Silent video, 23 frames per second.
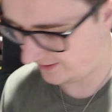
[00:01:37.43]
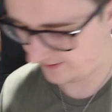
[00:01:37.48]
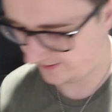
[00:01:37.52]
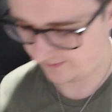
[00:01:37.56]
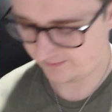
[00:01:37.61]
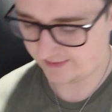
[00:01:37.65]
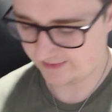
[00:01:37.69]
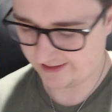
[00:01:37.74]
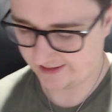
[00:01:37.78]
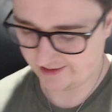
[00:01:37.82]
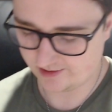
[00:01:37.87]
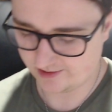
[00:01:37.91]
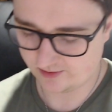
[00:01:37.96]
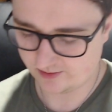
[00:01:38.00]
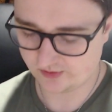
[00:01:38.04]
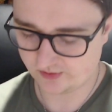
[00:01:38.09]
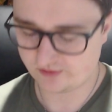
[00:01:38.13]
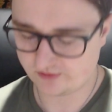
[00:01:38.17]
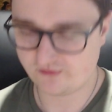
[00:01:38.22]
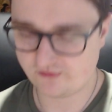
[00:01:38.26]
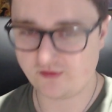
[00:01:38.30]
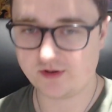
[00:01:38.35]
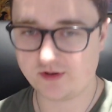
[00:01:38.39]
my old
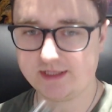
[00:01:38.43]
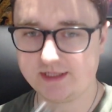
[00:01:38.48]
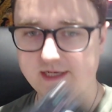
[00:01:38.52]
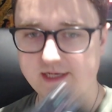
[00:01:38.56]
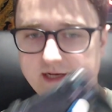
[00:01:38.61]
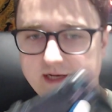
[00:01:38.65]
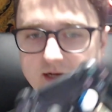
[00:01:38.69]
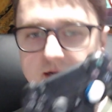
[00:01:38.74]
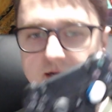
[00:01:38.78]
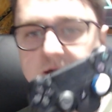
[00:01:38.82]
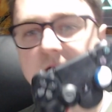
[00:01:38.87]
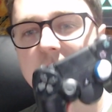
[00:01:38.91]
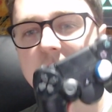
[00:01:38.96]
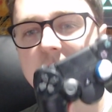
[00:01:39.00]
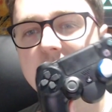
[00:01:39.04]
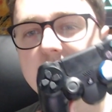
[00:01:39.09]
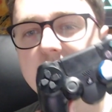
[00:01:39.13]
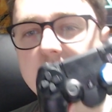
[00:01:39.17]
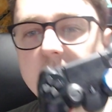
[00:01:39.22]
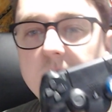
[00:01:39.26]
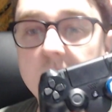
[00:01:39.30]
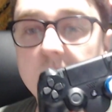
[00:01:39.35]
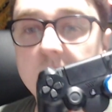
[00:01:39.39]
grotty
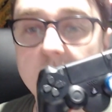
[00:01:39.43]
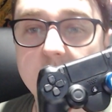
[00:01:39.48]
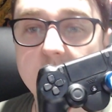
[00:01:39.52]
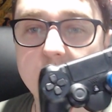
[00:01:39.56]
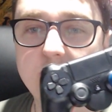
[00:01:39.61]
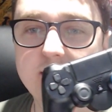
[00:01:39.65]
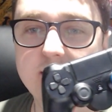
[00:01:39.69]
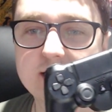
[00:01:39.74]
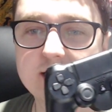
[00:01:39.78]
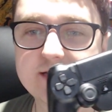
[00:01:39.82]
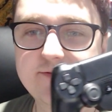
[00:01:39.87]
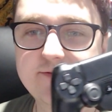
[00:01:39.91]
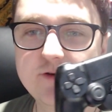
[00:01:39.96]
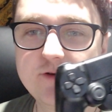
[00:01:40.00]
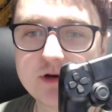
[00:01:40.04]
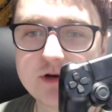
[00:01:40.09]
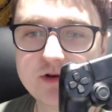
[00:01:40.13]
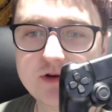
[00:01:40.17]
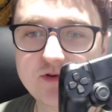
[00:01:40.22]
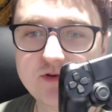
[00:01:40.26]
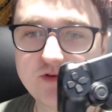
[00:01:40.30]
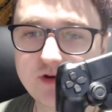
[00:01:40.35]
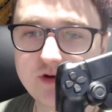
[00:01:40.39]
PS4
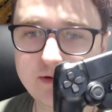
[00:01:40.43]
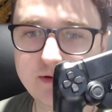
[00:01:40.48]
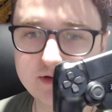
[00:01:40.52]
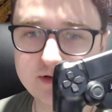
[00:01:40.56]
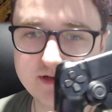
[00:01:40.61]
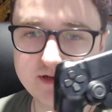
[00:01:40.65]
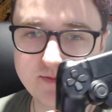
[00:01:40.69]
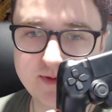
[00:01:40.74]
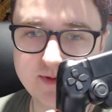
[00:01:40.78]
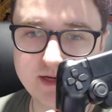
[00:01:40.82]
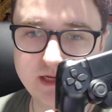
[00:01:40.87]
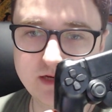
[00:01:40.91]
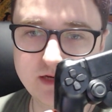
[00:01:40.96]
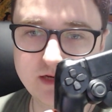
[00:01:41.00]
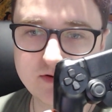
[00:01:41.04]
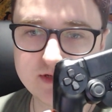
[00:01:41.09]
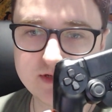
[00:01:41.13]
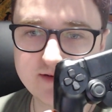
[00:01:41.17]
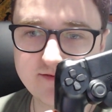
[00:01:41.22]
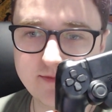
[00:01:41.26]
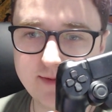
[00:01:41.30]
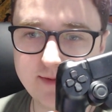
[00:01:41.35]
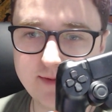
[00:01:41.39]
controller, which I've been
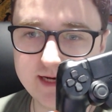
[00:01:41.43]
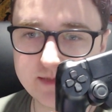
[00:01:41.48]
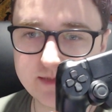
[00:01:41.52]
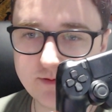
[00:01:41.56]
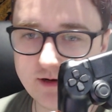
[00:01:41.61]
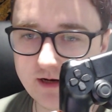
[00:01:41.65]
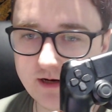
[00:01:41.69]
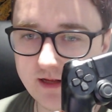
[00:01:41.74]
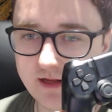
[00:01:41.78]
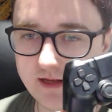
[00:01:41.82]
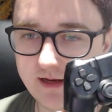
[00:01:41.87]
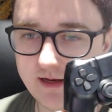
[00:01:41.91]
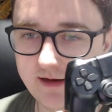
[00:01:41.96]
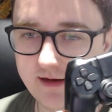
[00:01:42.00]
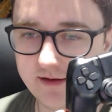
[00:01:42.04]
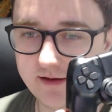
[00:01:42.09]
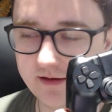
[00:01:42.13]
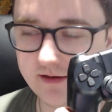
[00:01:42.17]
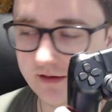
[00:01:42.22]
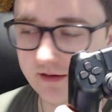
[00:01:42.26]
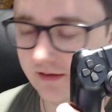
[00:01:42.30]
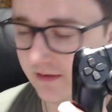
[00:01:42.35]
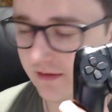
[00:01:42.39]
using for the best part of like
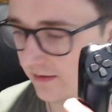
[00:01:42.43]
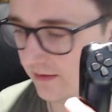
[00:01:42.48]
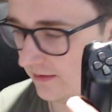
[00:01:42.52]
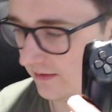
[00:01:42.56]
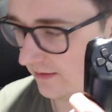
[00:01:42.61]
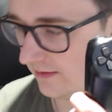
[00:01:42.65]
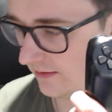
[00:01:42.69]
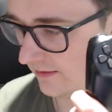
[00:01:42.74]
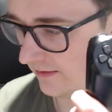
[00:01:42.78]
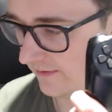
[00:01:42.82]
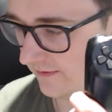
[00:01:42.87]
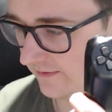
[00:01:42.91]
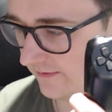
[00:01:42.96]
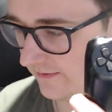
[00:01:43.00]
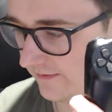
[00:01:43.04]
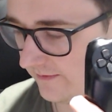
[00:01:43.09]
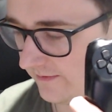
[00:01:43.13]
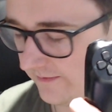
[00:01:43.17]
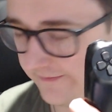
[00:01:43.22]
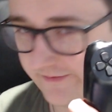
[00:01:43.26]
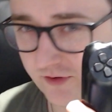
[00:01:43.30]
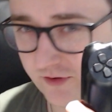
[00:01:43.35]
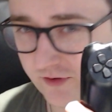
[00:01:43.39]

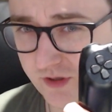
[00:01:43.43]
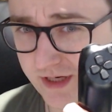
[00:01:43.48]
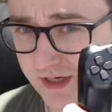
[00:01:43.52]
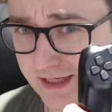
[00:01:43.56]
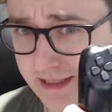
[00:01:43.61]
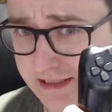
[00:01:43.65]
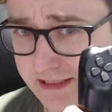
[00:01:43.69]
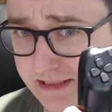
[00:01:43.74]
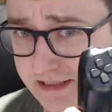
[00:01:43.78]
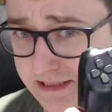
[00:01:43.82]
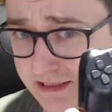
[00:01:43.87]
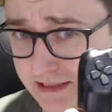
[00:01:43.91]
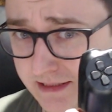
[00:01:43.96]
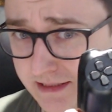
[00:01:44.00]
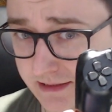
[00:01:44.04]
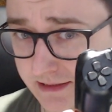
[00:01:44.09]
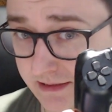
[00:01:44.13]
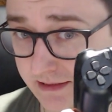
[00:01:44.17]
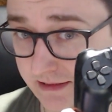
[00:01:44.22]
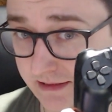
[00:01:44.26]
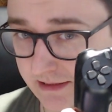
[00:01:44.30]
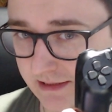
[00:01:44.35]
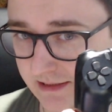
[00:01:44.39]
4 years,
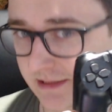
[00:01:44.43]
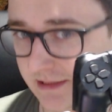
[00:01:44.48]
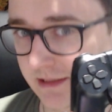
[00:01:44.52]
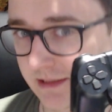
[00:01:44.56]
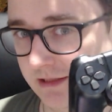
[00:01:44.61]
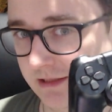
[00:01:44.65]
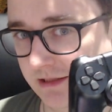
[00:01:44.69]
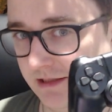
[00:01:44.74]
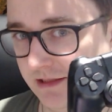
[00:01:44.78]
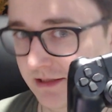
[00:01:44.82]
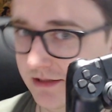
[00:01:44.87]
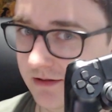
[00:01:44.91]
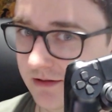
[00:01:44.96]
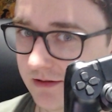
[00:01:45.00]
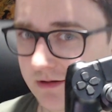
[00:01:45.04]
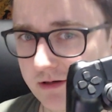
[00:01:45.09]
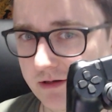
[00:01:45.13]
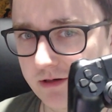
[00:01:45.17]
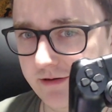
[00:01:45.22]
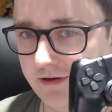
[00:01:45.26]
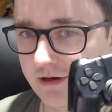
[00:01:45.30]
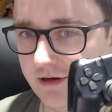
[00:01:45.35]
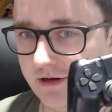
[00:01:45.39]

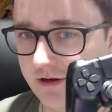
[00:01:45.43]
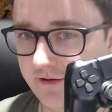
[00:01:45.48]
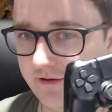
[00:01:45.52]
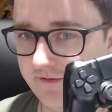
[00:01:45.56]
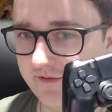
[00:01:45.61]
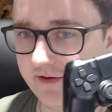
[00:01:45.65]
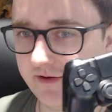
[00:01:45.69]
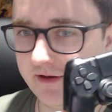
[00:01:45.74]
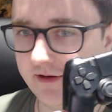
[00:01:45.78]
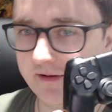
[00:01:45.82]
on and off.